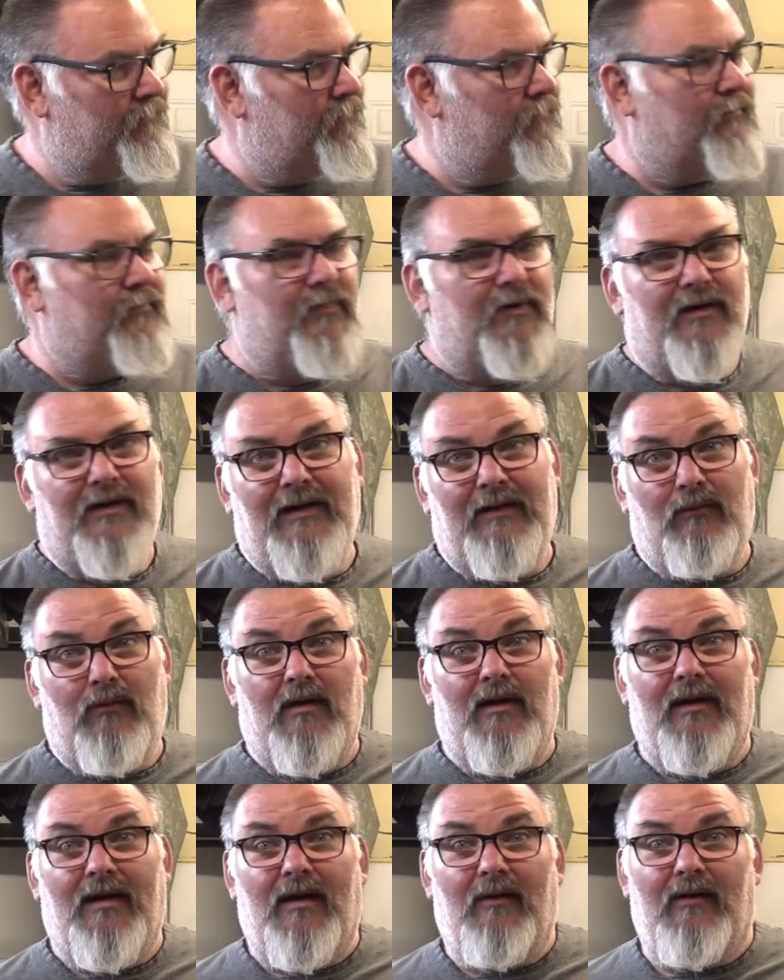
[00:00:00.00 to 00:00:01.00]
but he
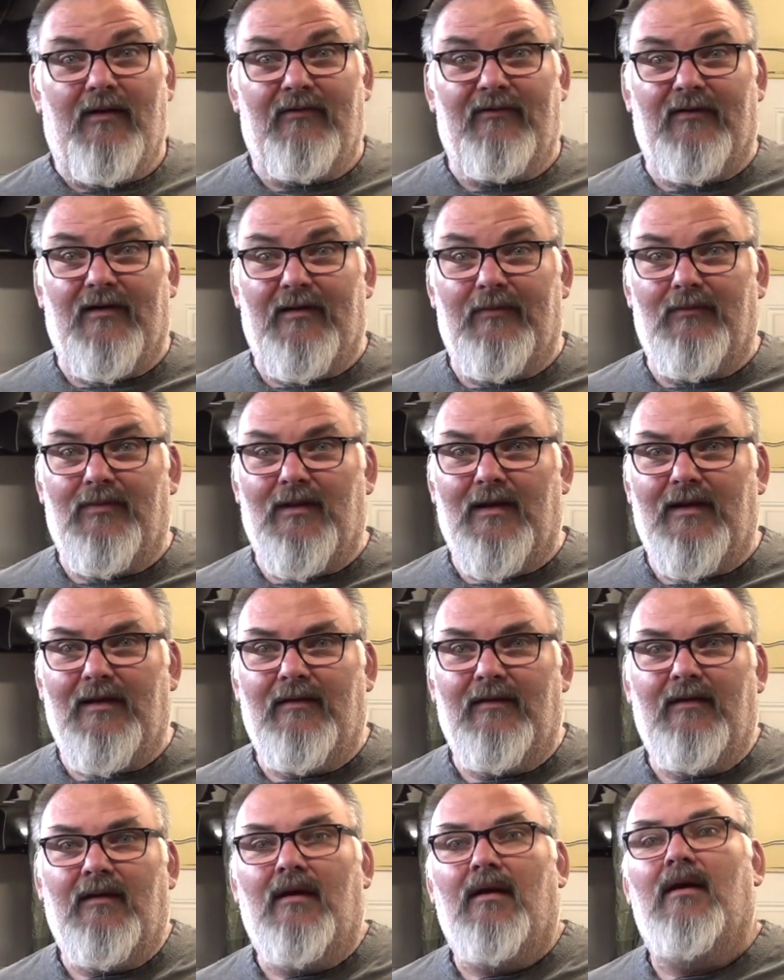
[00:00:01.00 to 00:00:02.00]
wanted to go outside and play.
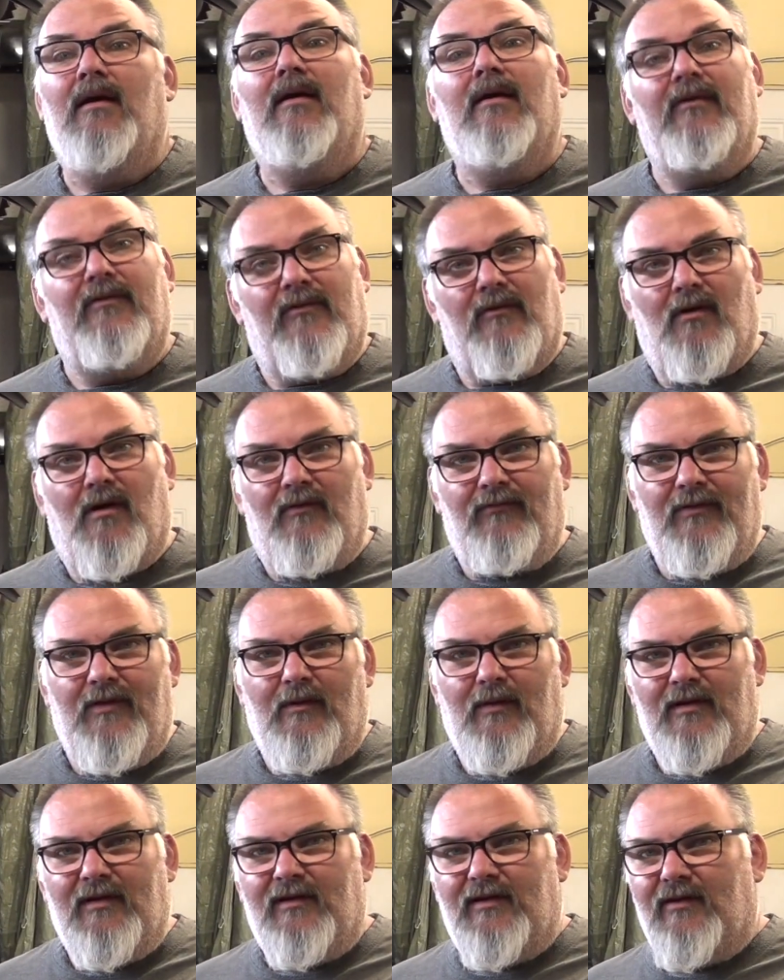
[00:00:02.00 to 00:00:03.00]
So off he
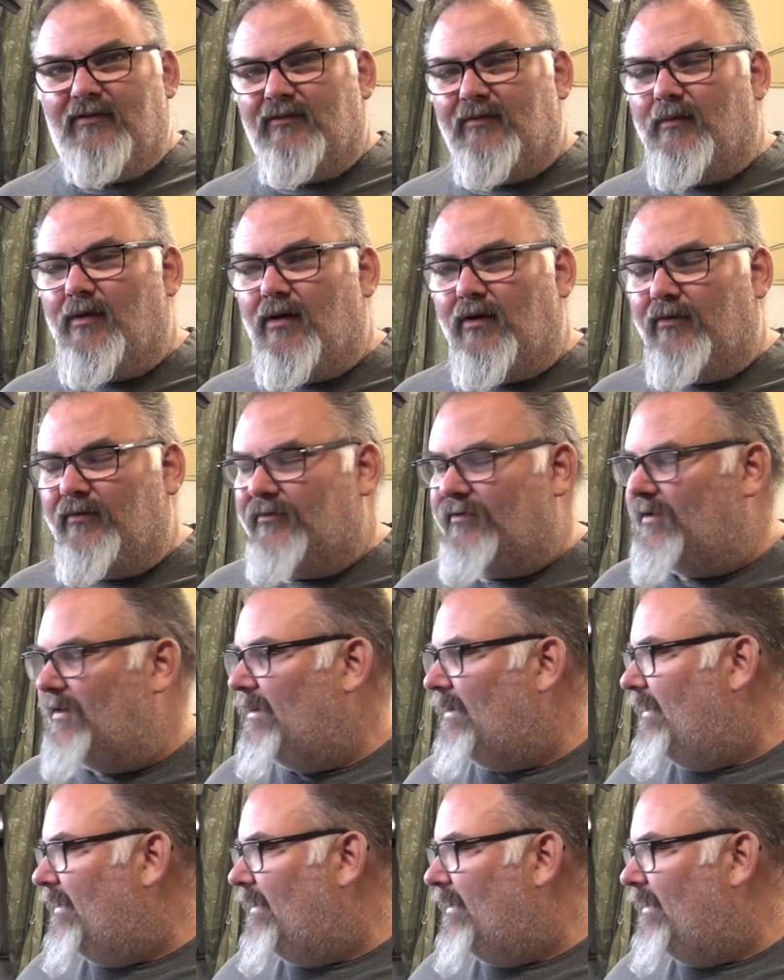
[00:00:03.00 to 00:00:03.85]
went to dig some holes.